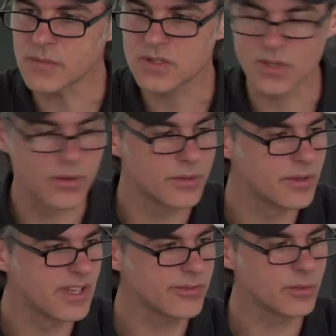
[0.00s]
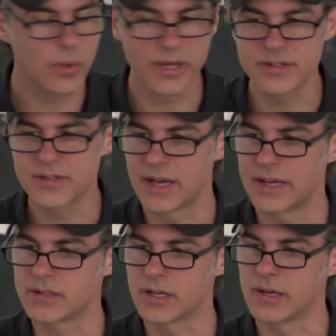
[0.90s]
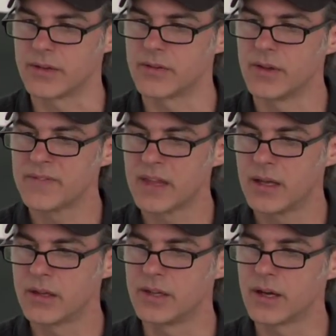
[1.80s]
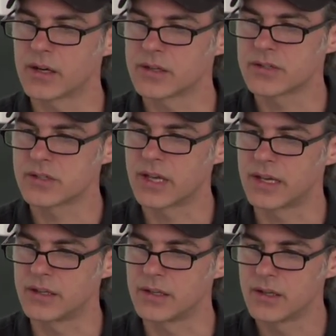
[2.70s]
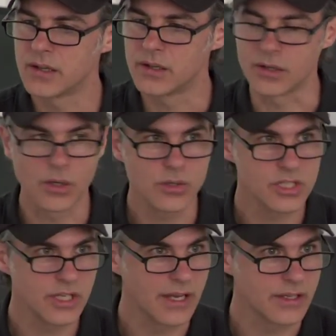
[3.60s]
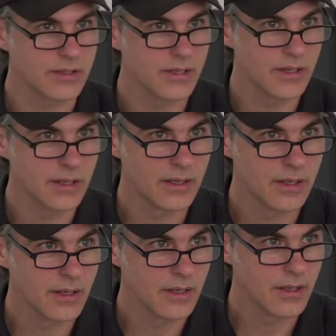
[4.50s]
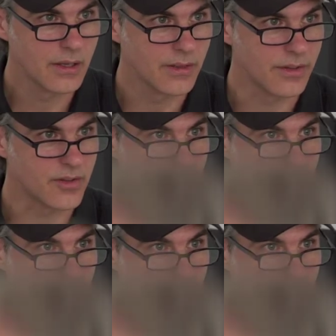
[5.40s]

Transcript: So there are different ways that the artists can negotiate the